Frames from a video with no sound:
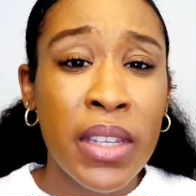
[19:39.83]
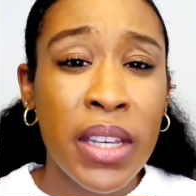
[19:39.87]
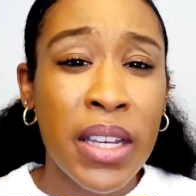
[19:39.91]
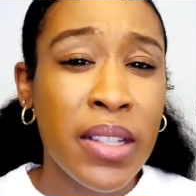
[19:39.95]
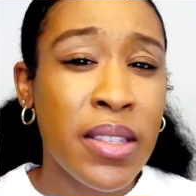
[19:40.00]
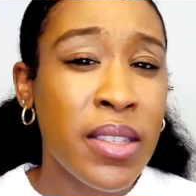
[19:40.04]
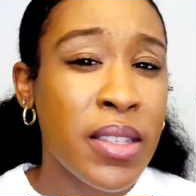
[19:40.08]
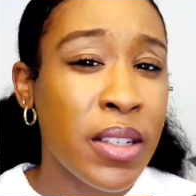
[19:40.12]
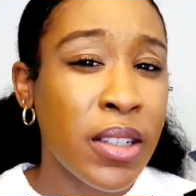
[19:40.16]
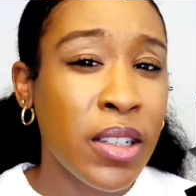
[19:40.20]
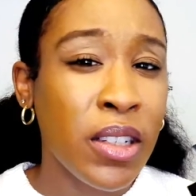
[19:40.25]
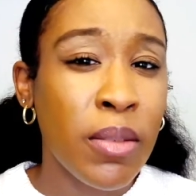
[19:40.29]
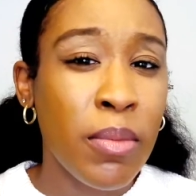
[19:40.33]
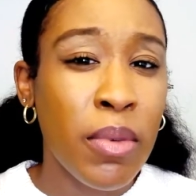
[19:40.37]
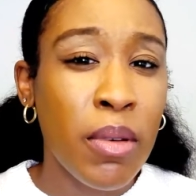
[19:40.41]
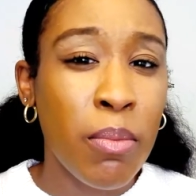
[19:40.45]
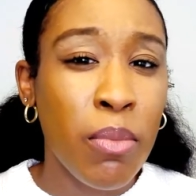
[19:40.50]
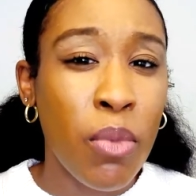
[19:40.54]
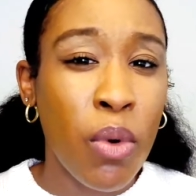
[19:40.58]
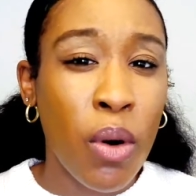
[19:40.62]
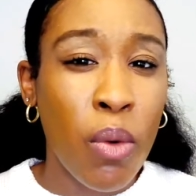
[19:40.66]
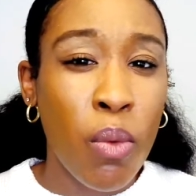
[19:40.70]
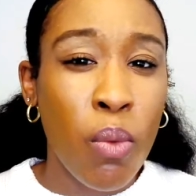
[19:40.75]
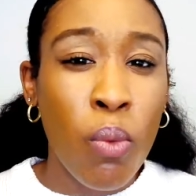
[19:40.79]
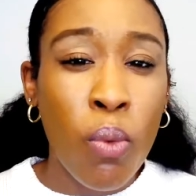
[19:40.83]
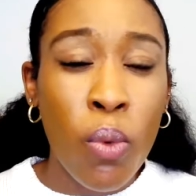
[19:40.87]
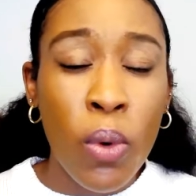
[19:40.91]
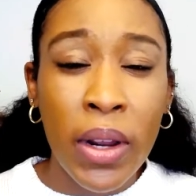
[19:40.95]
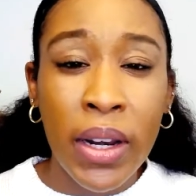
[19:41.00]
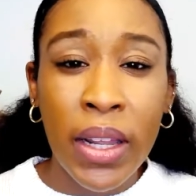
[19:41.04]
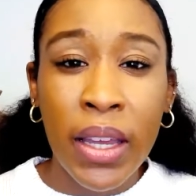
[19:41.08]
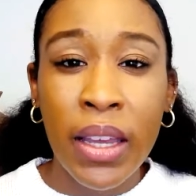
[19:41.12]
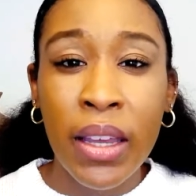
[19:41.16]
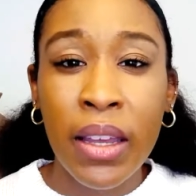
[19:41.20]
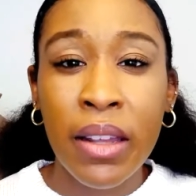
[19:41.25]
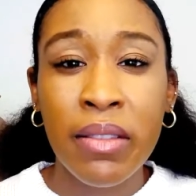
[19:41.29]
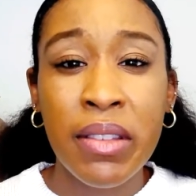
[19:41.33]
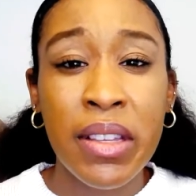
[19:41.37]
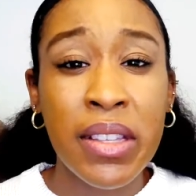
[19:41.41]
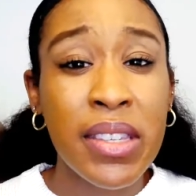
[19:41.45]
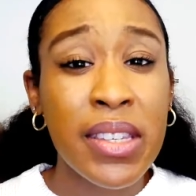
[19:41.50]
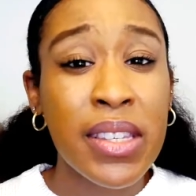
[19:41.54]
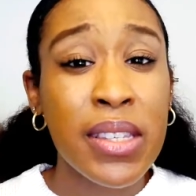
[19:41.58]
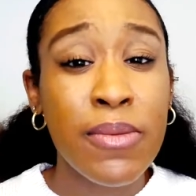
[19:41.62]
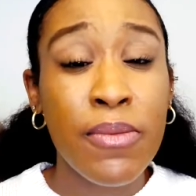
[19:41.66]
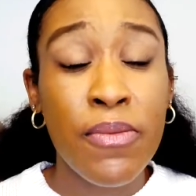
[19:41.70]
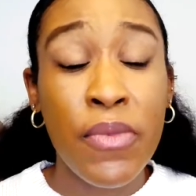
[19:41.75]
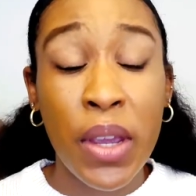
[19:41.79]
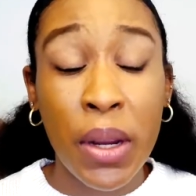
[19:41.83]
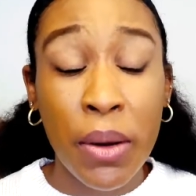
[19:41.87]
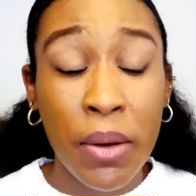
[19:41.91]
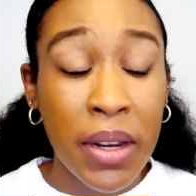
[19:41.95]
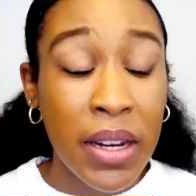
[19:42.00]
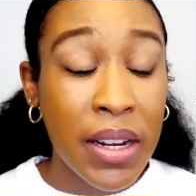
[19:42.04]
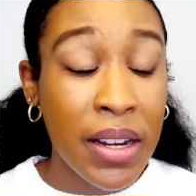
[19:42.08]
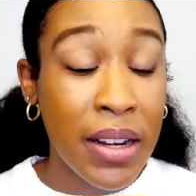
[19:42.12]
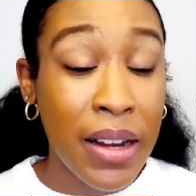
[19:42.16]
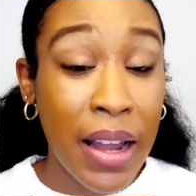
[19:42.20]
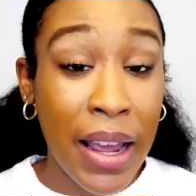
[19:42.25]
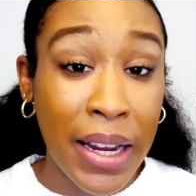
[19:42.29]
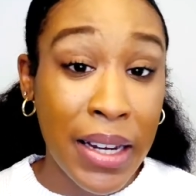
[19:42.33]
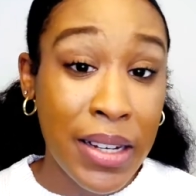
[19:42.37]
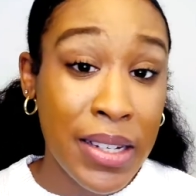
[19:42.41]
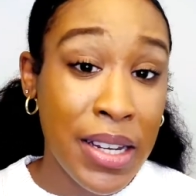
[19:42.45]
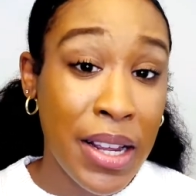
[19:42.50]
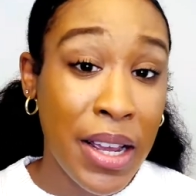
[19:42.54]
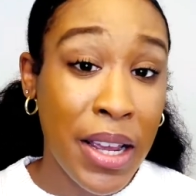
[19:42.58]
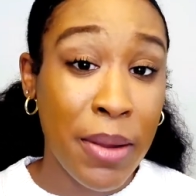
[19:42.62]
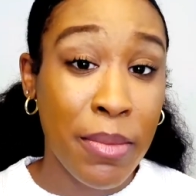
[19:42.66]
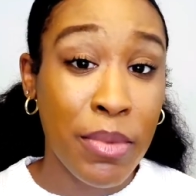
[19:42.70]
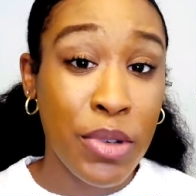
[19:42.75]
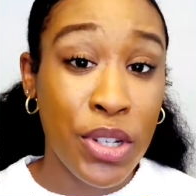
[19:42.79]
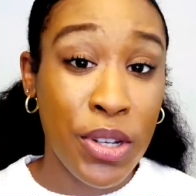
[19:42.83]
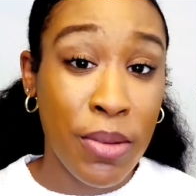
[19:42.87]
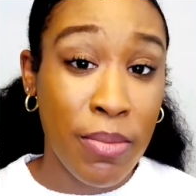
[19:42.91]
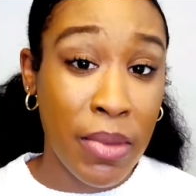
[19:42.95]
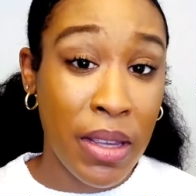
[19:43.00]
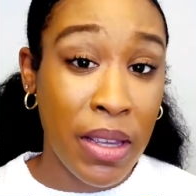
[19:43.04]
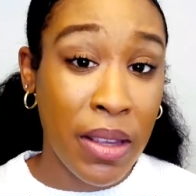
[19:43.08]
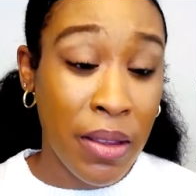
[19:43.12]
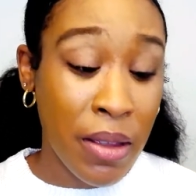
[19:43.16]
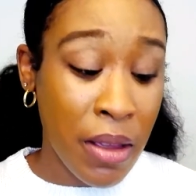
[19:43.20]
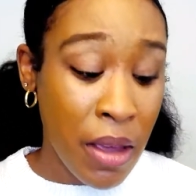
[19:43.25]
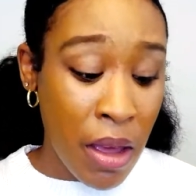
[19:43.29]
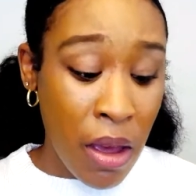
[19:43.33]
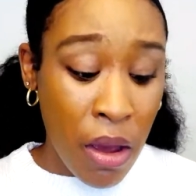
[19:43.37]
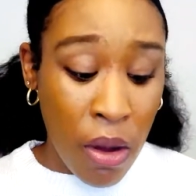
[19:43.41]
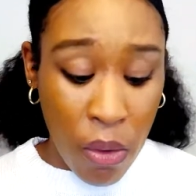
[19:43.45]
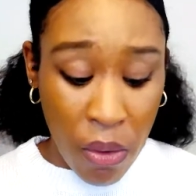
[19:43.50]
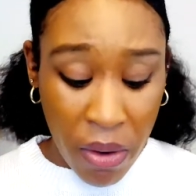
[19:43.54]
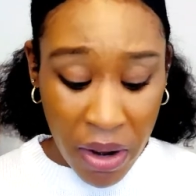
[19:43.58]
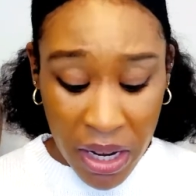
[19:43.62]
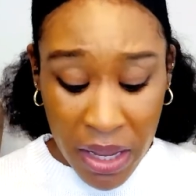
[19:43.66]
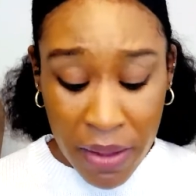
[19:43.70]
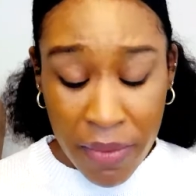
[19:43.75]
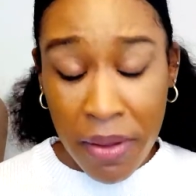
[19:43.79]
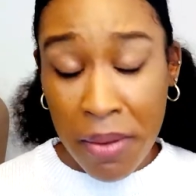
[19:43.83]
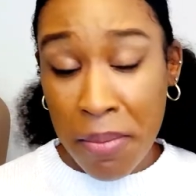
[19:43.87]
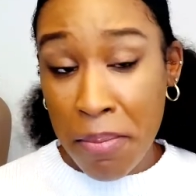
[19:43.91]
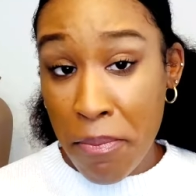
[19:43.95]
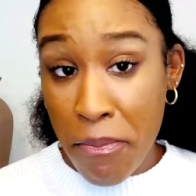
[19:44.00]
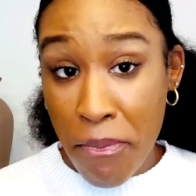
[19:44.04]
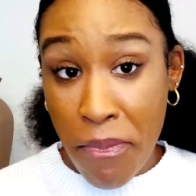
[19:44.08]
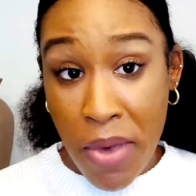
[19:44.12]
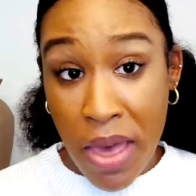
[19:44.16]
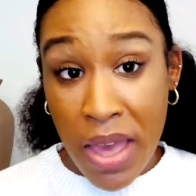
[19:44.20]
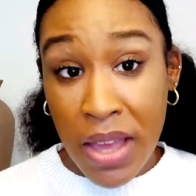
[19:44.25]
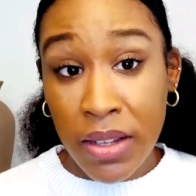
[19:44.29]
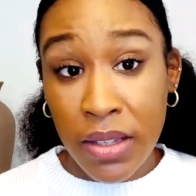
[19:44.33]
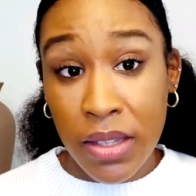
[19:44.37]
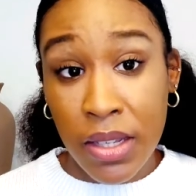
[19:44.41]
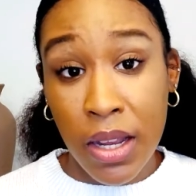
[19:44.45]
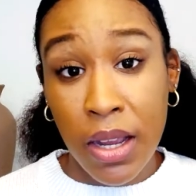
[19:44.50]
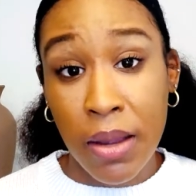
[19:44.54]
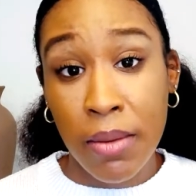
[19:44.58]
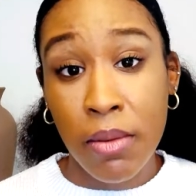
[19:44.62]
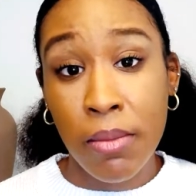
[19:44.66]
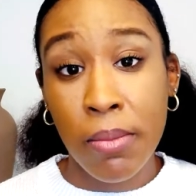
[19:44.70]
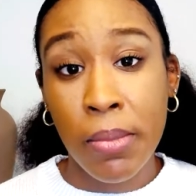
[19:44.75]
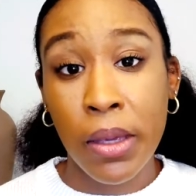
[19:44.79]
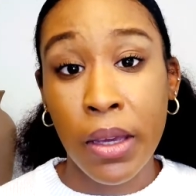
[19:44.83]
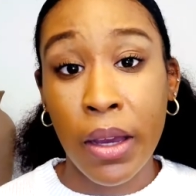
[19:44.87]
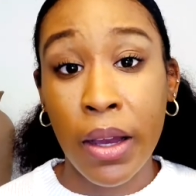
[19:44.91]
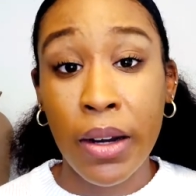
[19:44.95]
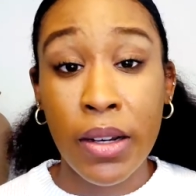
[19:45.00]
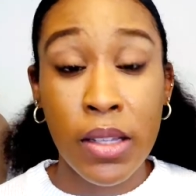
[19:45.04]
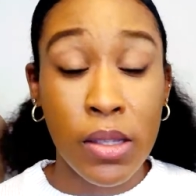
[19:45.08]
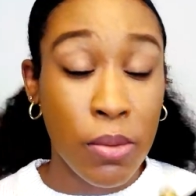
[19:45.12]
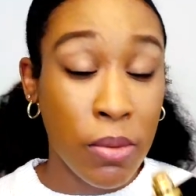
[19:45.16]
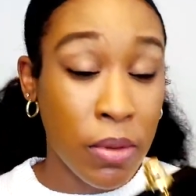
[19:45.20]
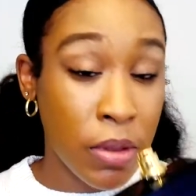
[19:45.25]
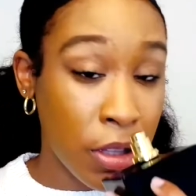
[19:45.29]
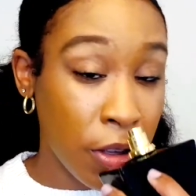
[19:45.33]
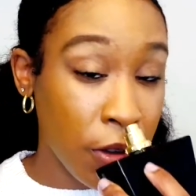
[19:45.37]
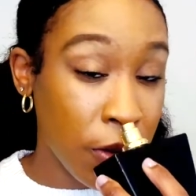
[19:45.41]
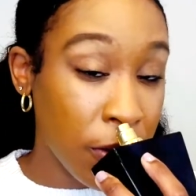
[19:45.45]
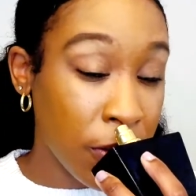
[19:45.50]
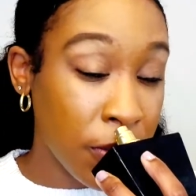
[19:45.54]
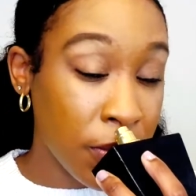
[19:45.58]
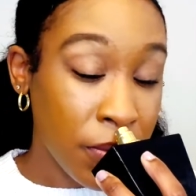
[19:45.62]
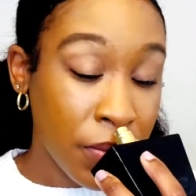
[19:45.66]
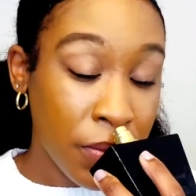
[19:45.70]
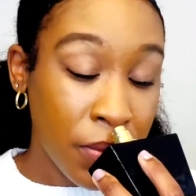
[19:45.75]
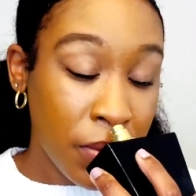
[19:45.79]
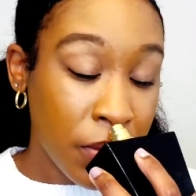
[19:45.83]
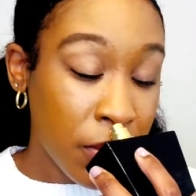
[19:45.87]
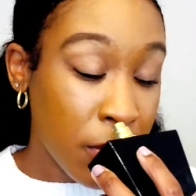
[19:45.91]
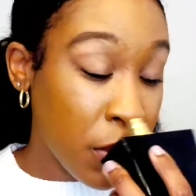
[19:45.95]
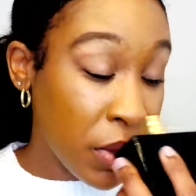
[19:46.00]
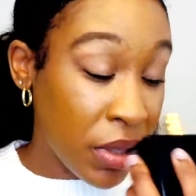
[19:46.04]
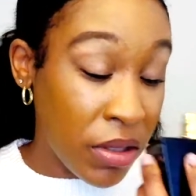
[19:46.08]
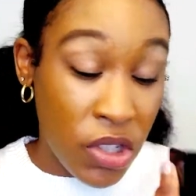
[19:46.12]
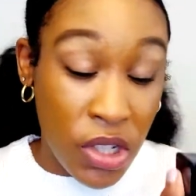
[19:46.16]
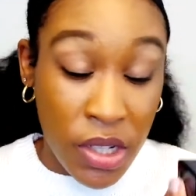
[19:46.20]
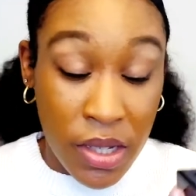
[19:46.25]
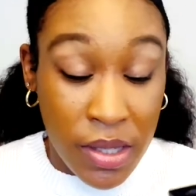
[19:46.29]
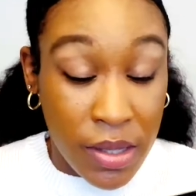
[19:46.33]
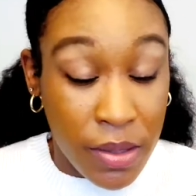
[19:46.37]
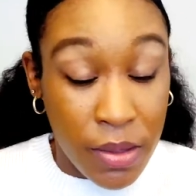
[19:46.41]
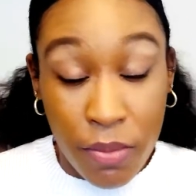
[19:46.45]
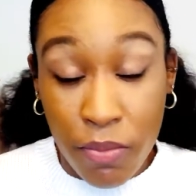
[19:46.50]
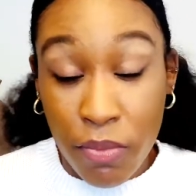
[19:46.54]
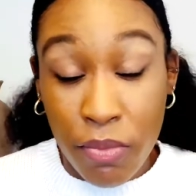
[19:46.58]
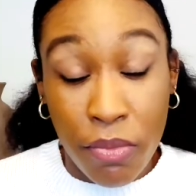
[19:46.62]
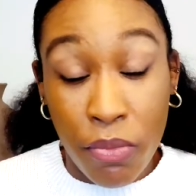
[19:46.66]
It's a little bit more woody. This is very nighttime to me, or even bedtime, to be honest with you. But just